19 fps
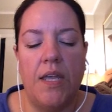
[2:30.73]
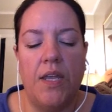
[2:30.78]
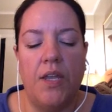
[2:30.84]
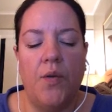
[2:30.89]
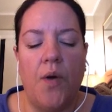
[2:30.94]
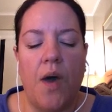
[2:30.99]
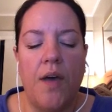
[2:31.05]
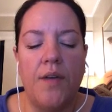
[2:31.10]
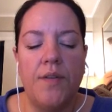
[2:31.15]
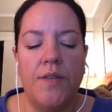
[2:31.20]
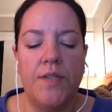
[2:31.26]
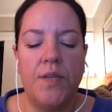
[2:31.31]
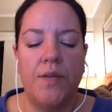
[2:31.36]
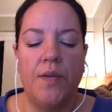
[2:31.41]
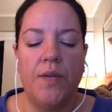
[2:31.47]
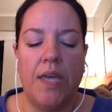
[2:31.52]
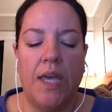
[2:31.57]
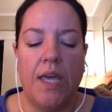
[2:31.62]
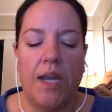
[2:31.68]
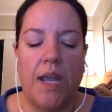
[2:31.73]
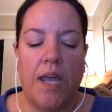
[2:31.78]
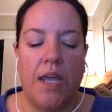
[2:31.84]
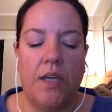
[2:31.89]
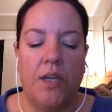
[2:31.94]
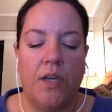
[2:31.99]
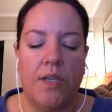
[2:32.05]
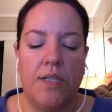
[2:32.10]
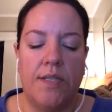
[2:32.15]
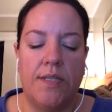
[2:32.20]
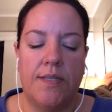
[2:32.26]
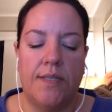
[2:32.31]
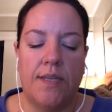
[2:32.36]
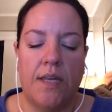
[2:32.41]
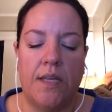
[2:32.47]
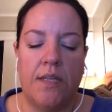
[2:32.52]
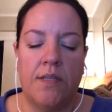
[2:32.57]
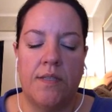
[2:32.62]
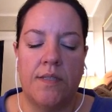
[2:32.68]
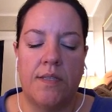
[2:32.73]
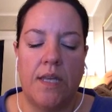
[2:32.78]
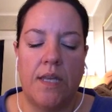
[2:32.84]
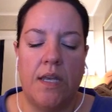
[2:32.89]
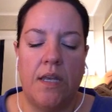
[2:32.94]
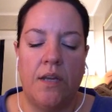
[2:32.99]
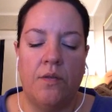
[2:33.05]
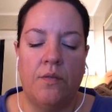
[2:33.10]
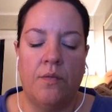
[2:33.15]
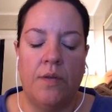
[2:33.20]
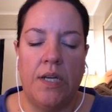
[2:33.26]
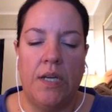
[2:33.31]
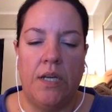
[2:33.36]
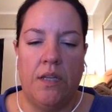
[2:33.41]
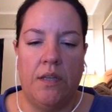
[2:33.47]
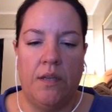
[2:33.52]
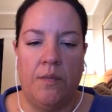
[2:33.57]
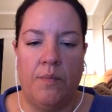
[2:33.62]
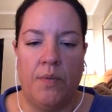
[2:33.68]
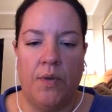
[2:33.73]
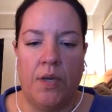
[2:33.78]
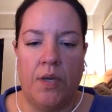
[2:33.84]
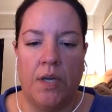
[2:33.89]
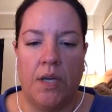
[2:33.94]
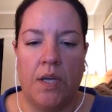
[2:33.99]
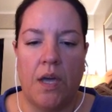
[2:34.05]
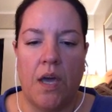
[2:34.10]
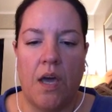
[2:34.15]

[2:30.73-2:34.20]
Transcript: You also get a good sense in reading the book